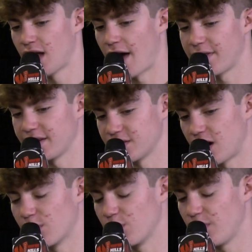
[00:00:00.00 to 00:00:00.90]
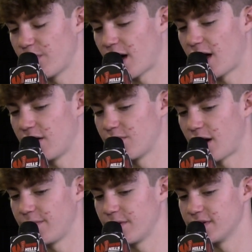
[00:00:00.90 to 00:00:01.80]
I think his arm will be fine,
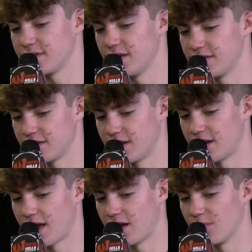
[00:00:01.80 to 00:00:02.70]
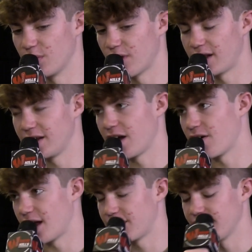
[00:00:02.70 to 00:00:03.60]
ready for the season, and he'll be ready to go.
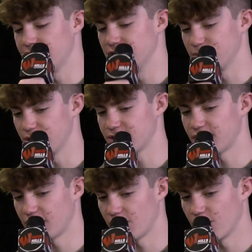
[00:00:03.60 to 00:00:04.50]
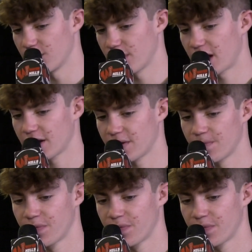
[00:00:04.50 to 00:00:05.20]
And I think he should be the starting quarterback.